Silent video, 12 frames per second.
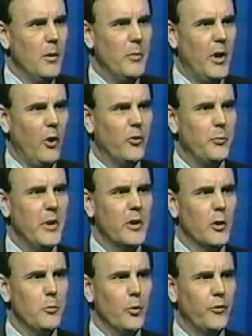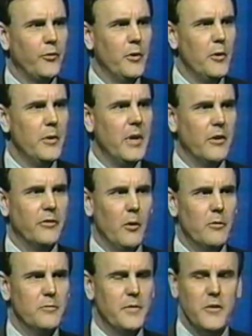But our speaker pursued his
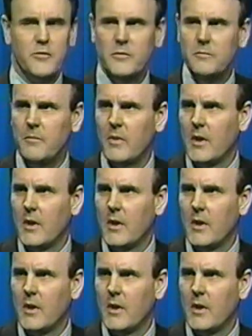own vision,